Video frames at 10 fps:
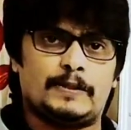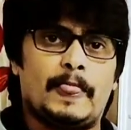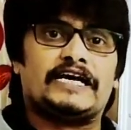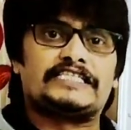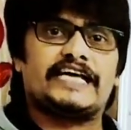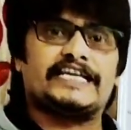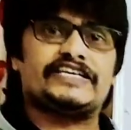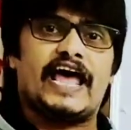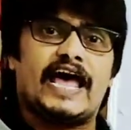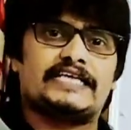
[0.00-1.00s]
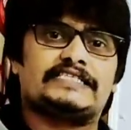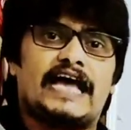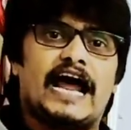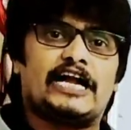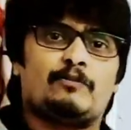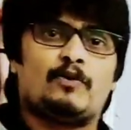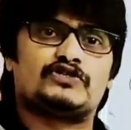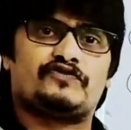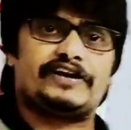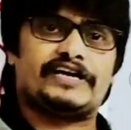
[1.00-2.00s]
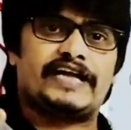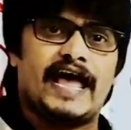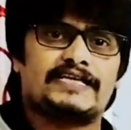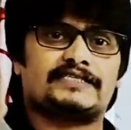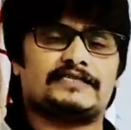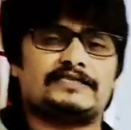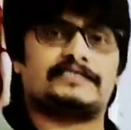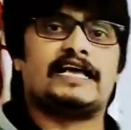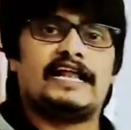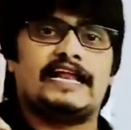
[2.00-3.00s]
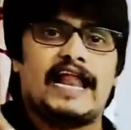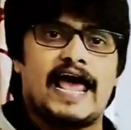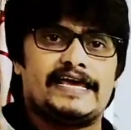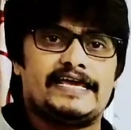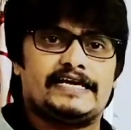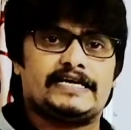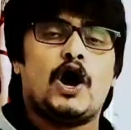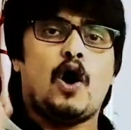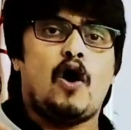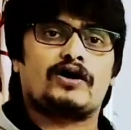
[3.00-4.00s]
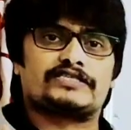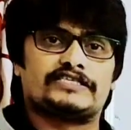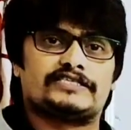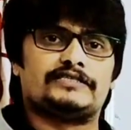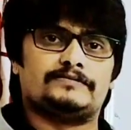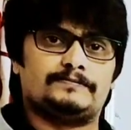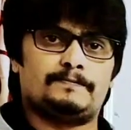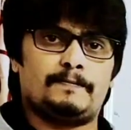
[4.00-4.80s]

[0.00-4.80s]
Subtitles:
such as atmospheric gases like oxygen,